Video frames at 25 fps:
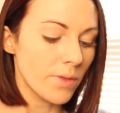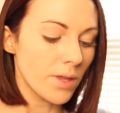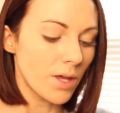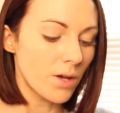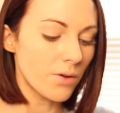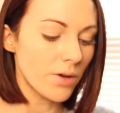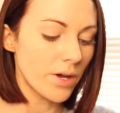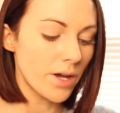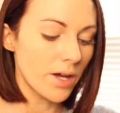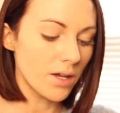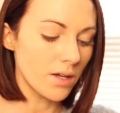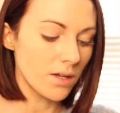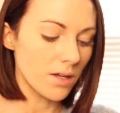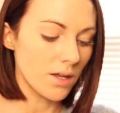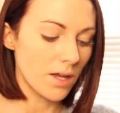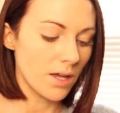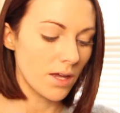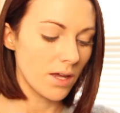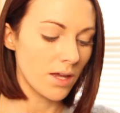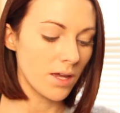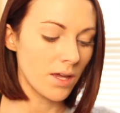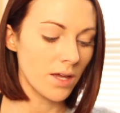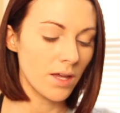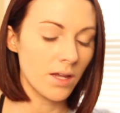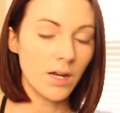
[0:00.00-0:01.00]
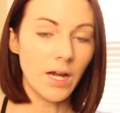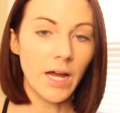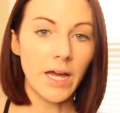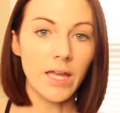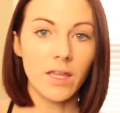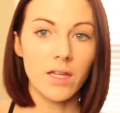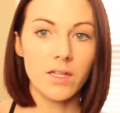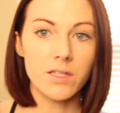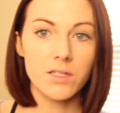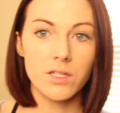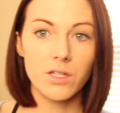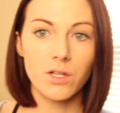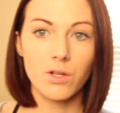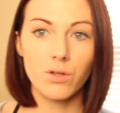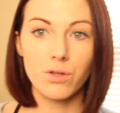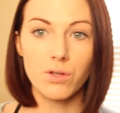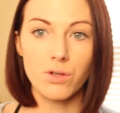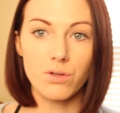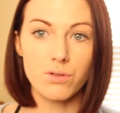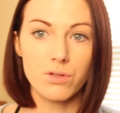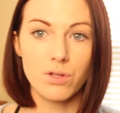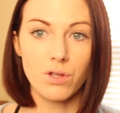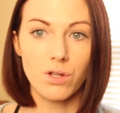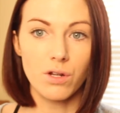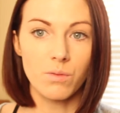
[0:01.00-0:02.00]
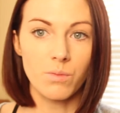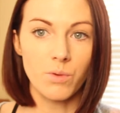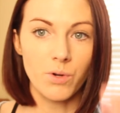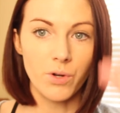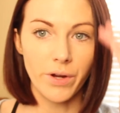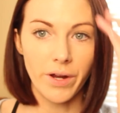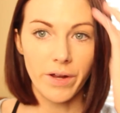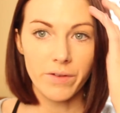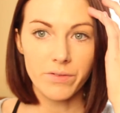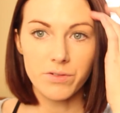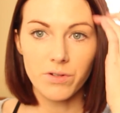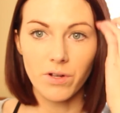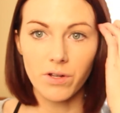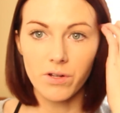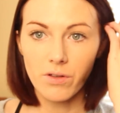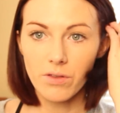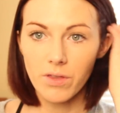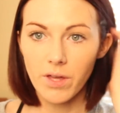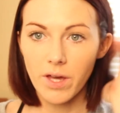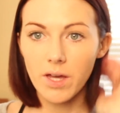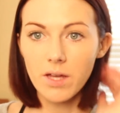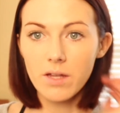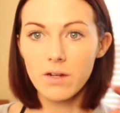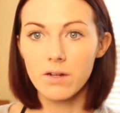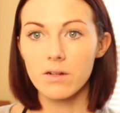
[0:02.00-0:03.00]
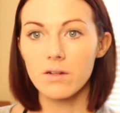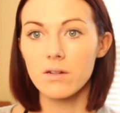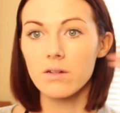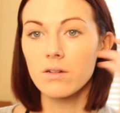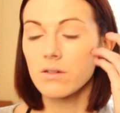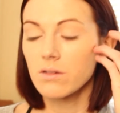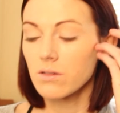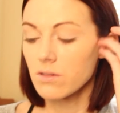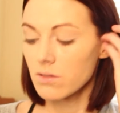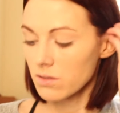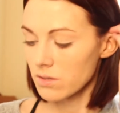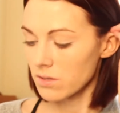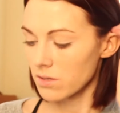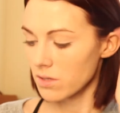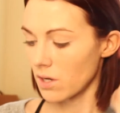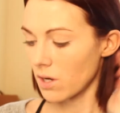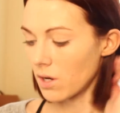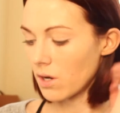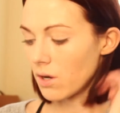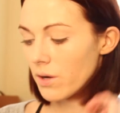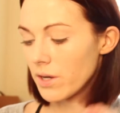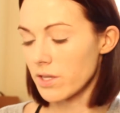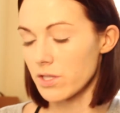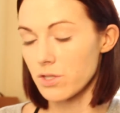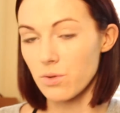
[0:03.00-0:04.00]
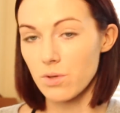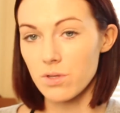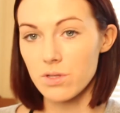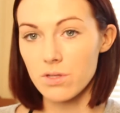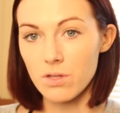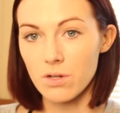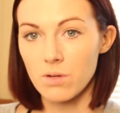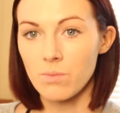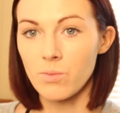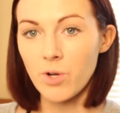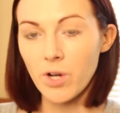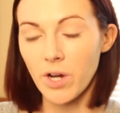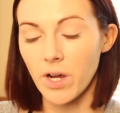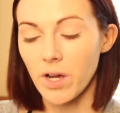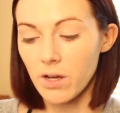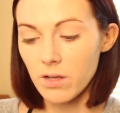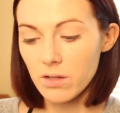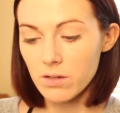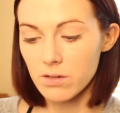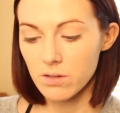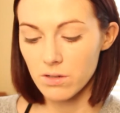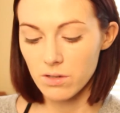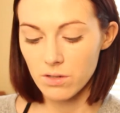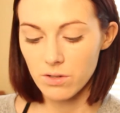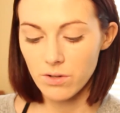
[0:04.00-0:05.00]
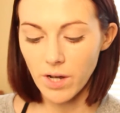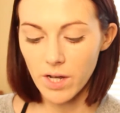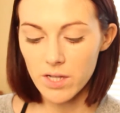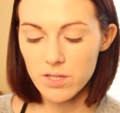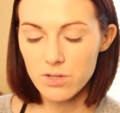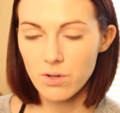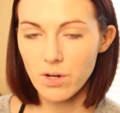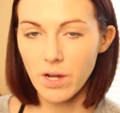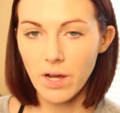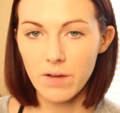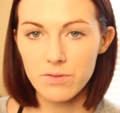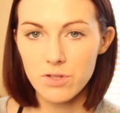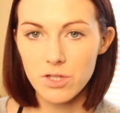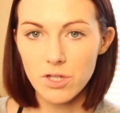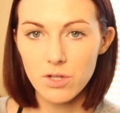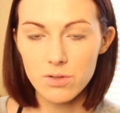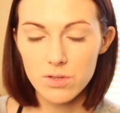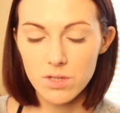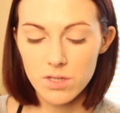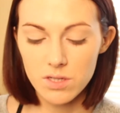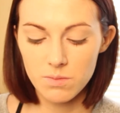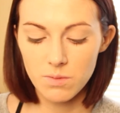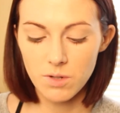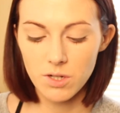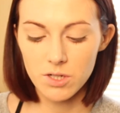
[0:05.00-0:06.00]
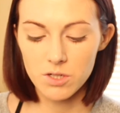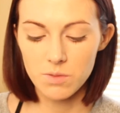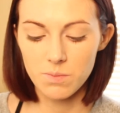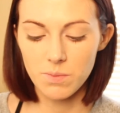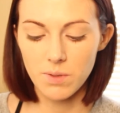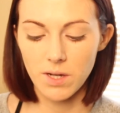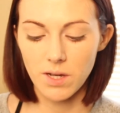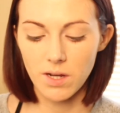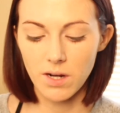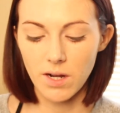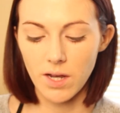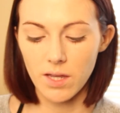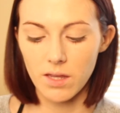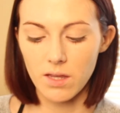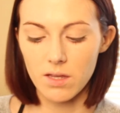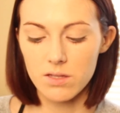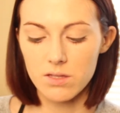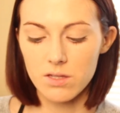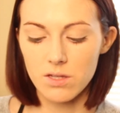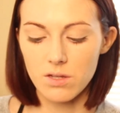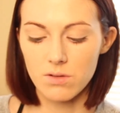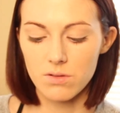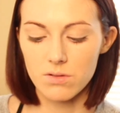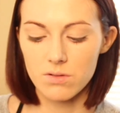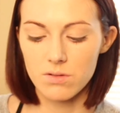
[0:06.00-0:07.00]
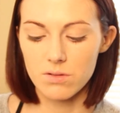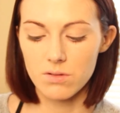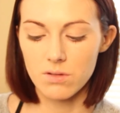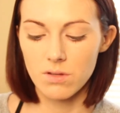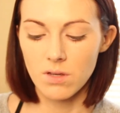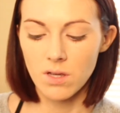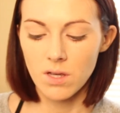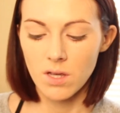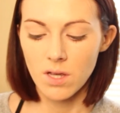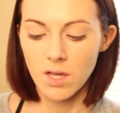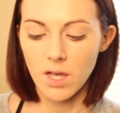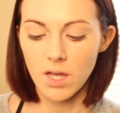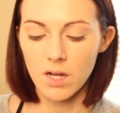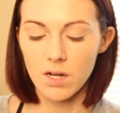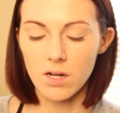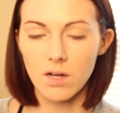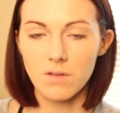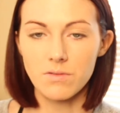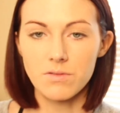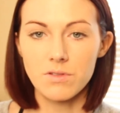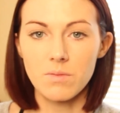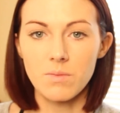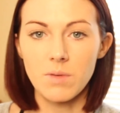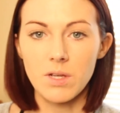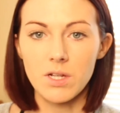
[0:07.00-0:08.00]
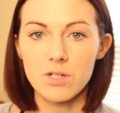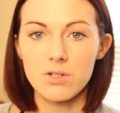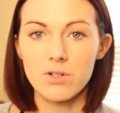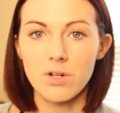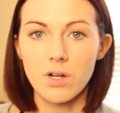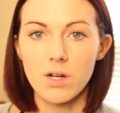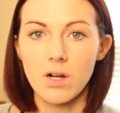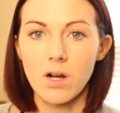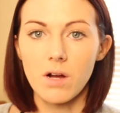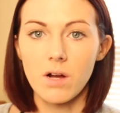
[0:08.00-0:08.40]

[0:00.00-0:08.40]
Okay, and I like to use a little more after I do that. So I squeeze a little more out. You guys don't have to use this much, but I like to use enough to make sure I